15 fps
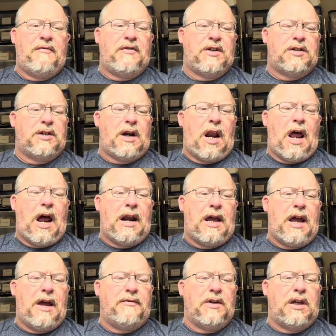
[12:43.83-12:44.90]
fishing a lot of
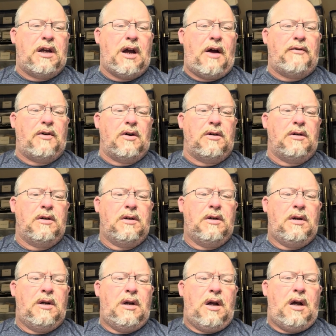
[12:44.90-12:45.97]
heavy cover,
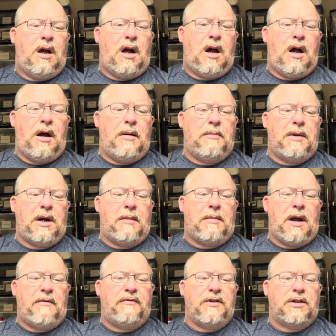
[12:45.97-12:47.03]
and I'm
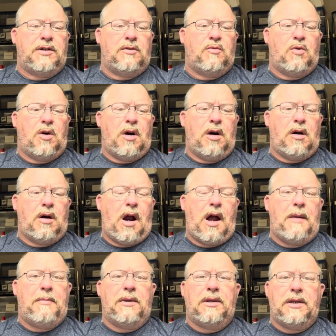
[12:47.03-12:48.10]
not fishing where I
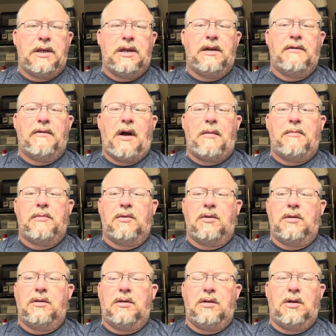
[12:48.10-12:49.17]
believe I'm
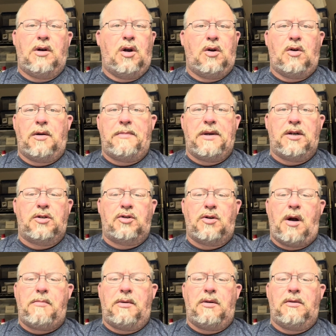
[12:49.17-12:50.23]
going to be in
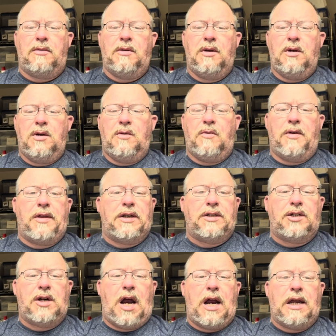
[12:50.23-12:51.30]
trouble with a
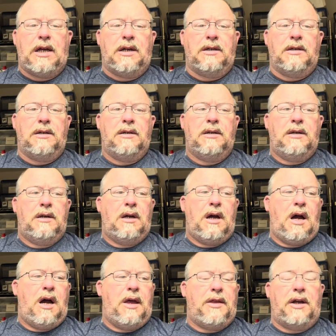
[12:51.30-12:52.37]
giant
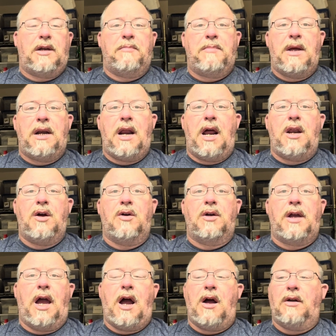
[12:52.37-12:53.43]
that could bend that hook
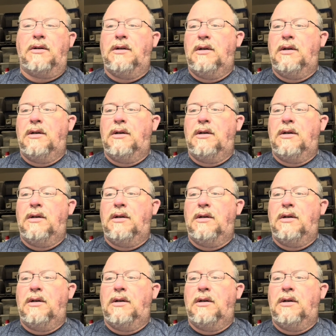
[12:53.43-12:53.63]
out.